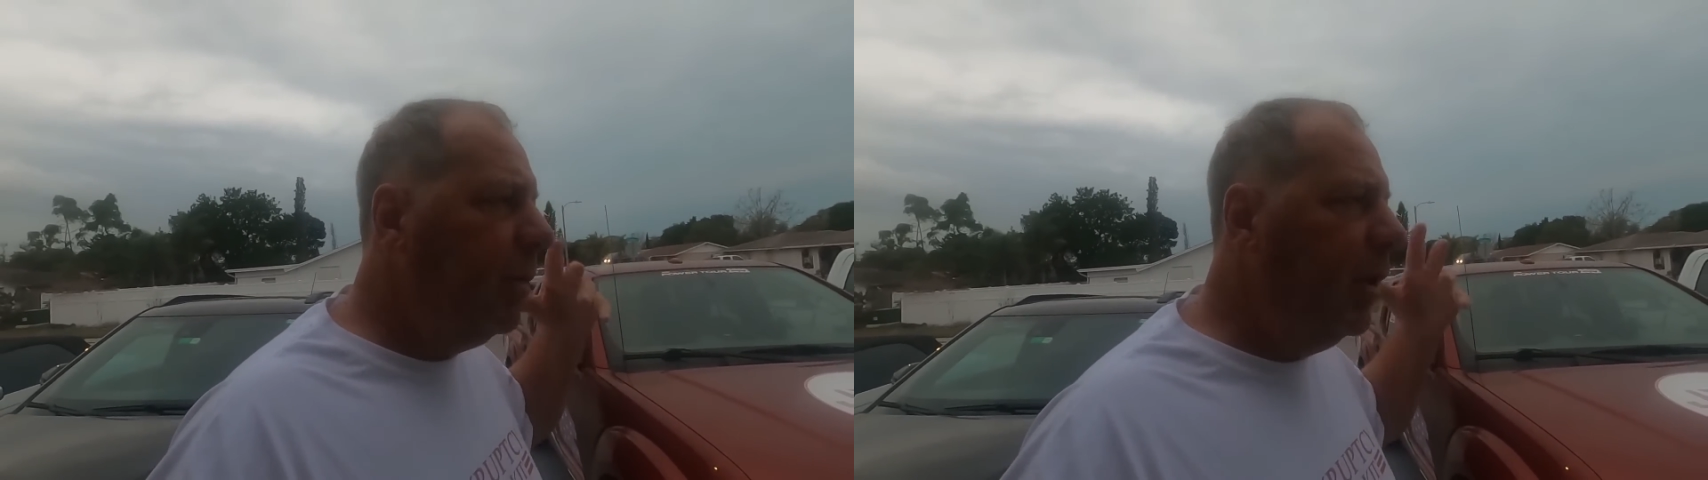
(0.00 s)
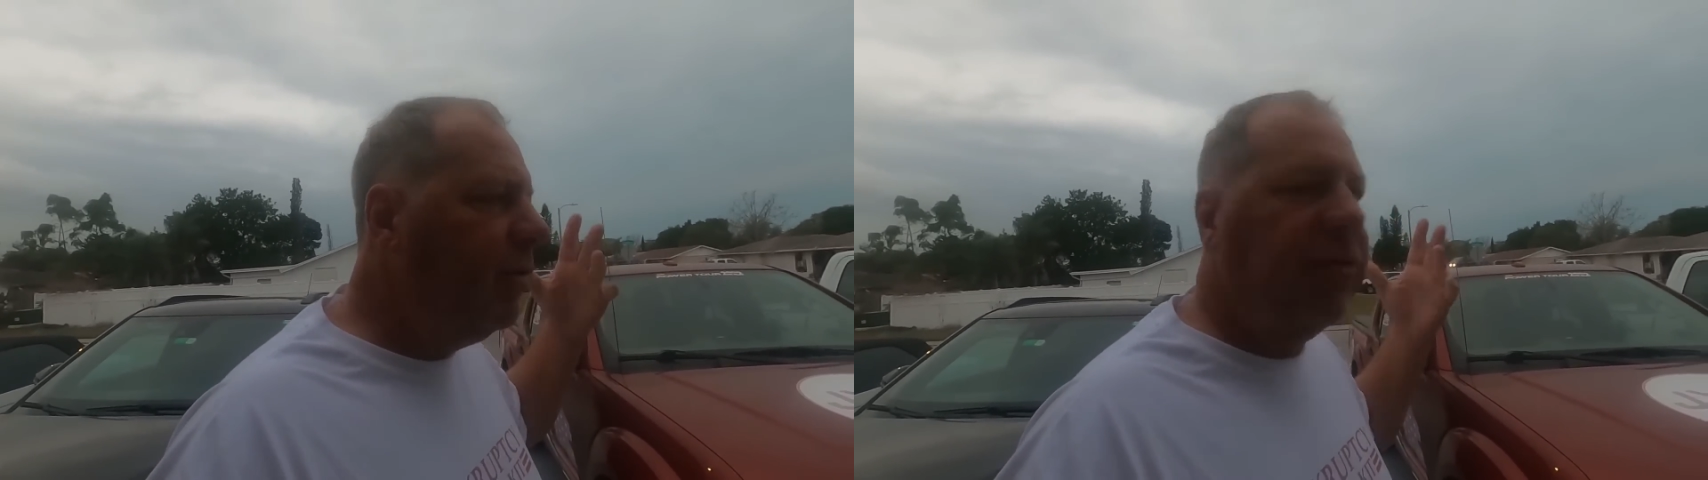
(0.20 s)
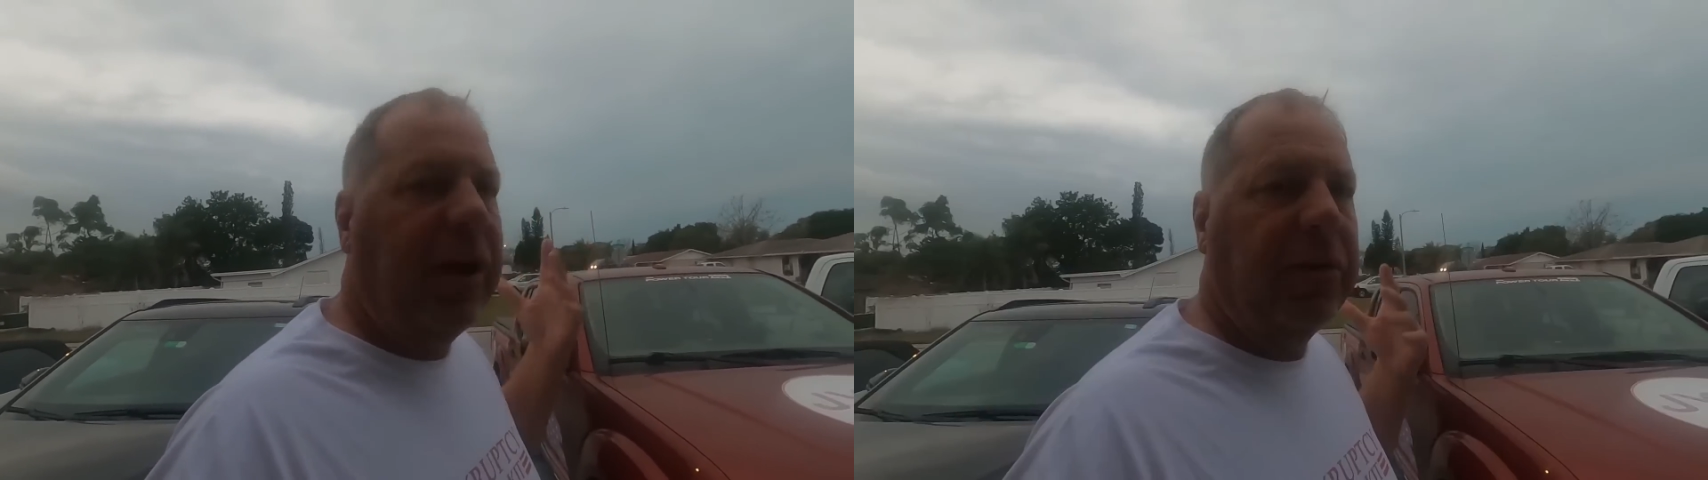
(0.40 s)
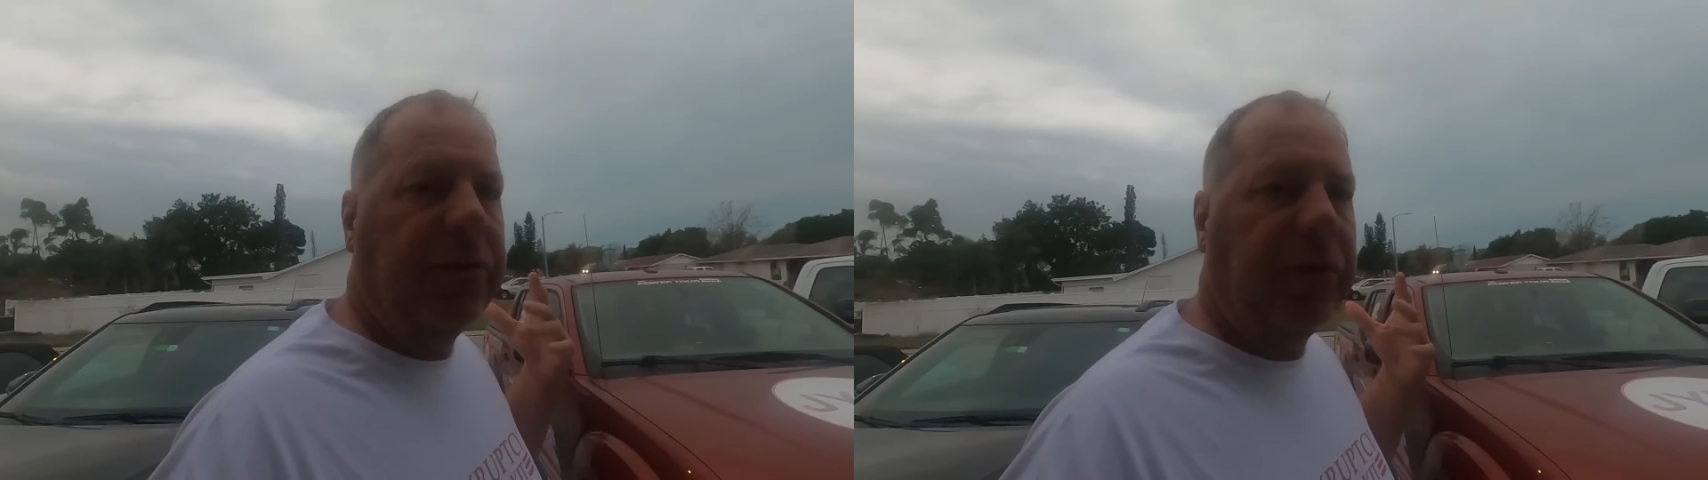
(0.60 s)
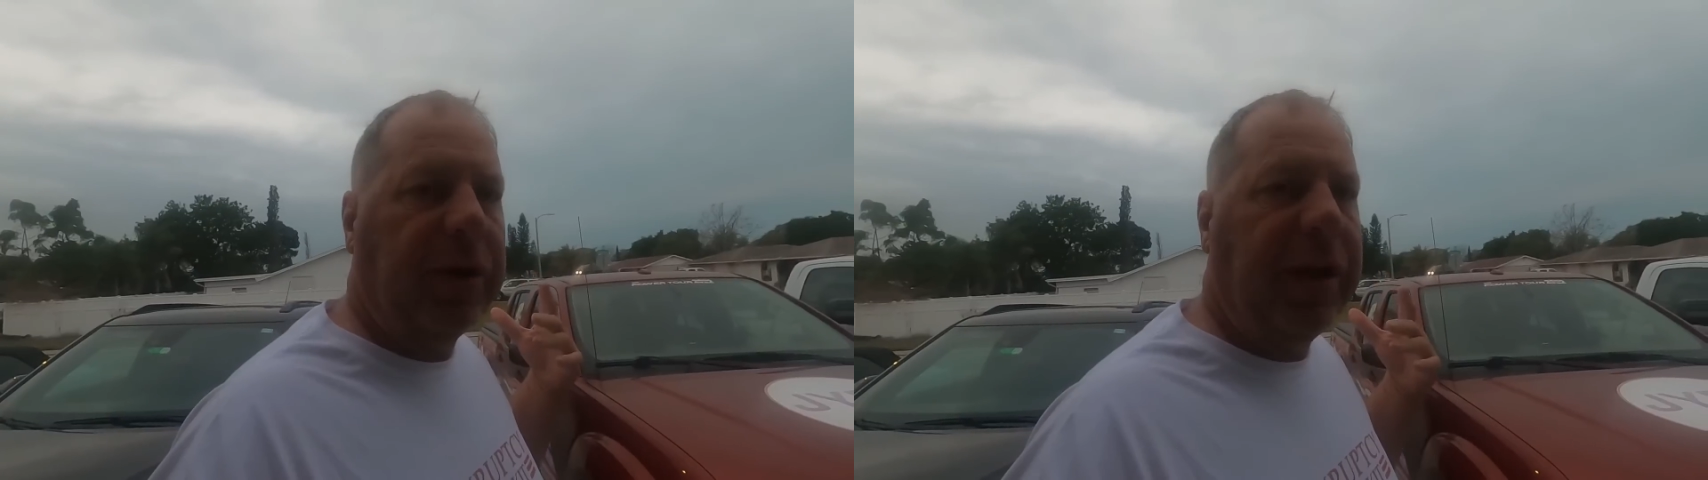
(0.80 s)
but his channel
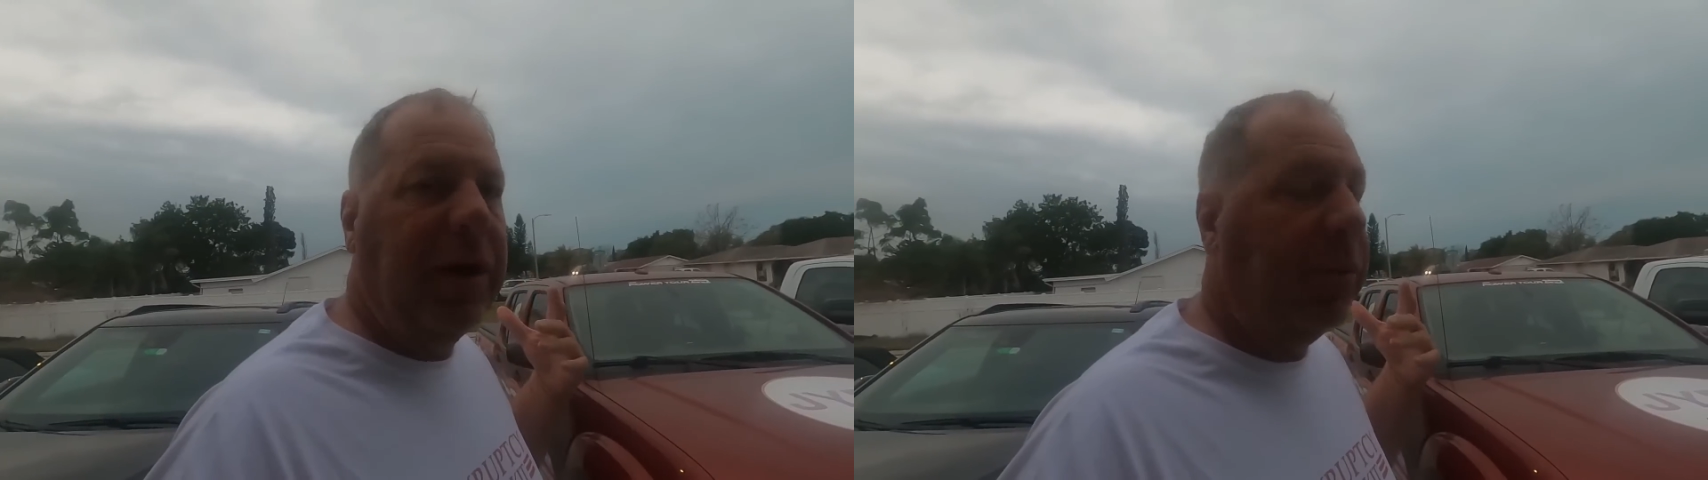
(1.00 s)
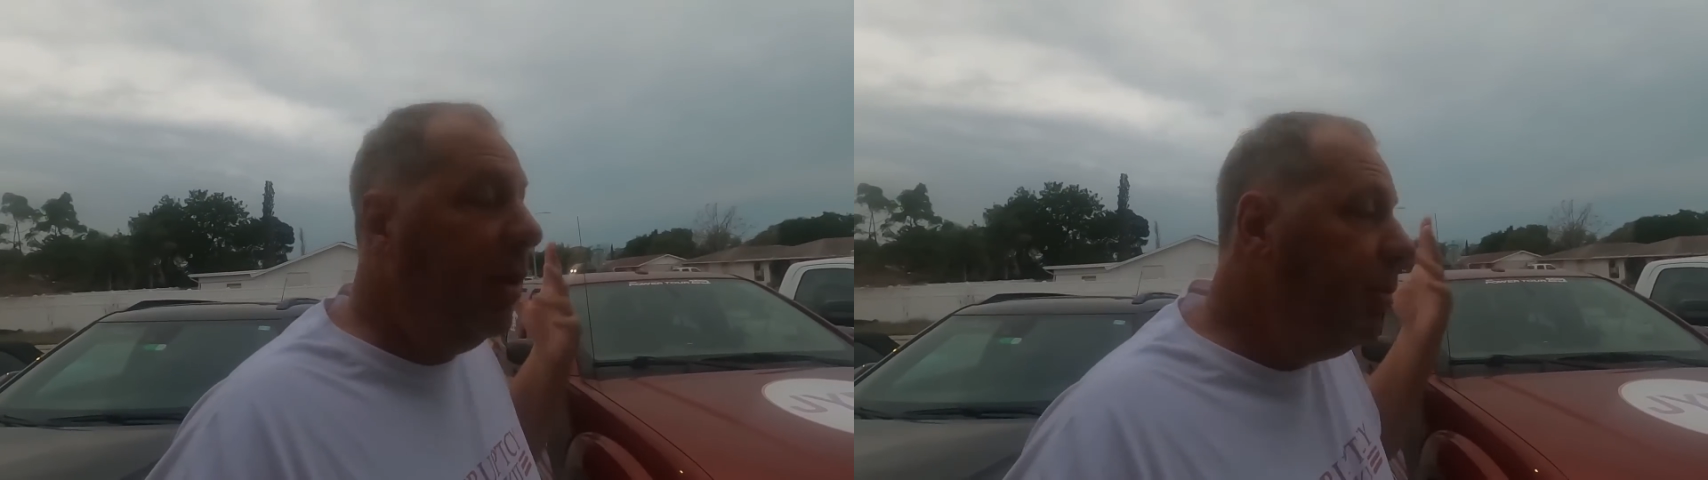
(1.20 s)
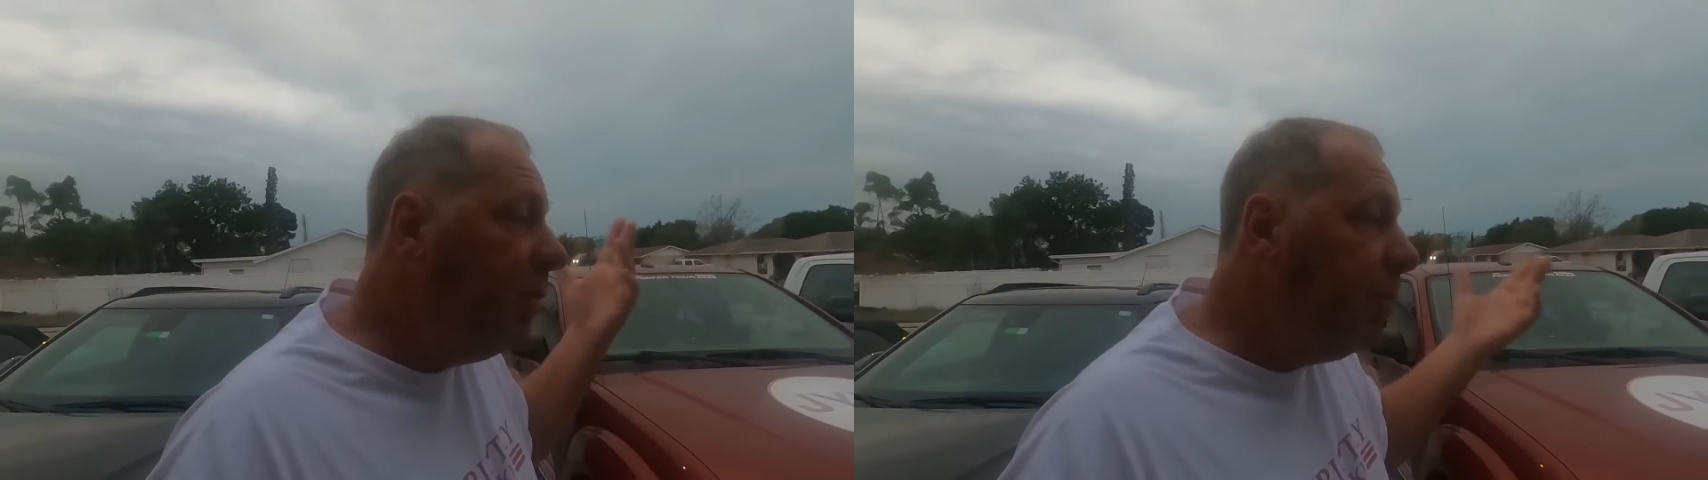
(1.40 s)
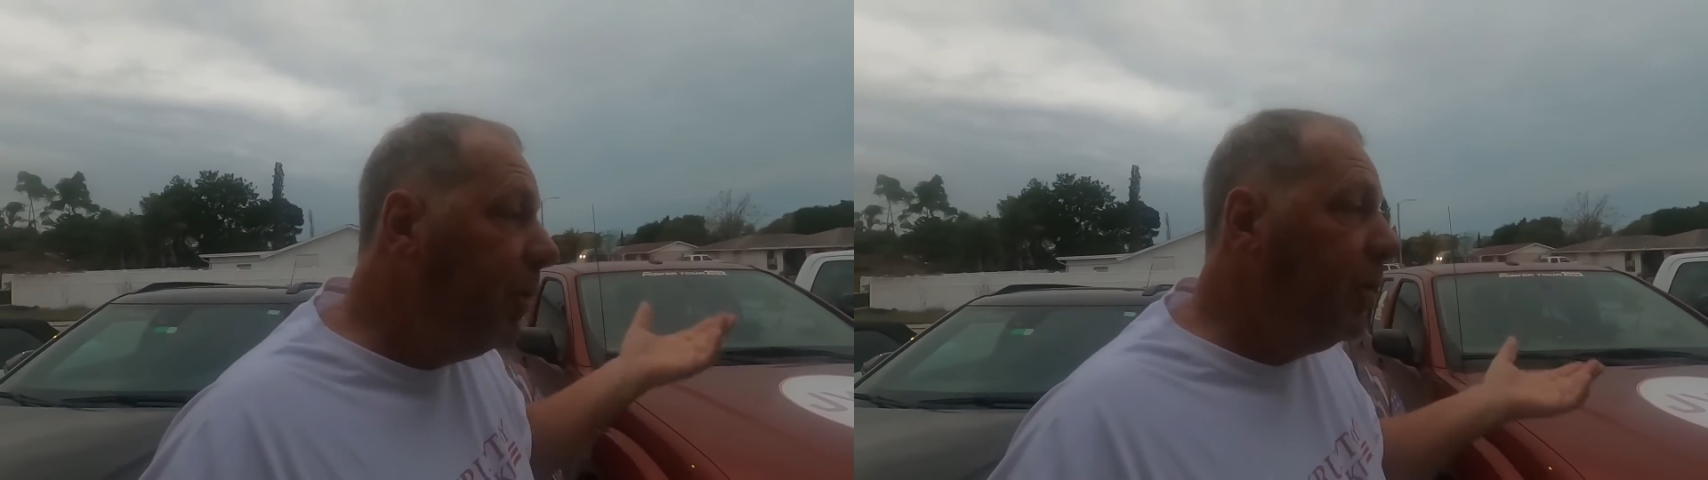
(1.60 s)
started out with him just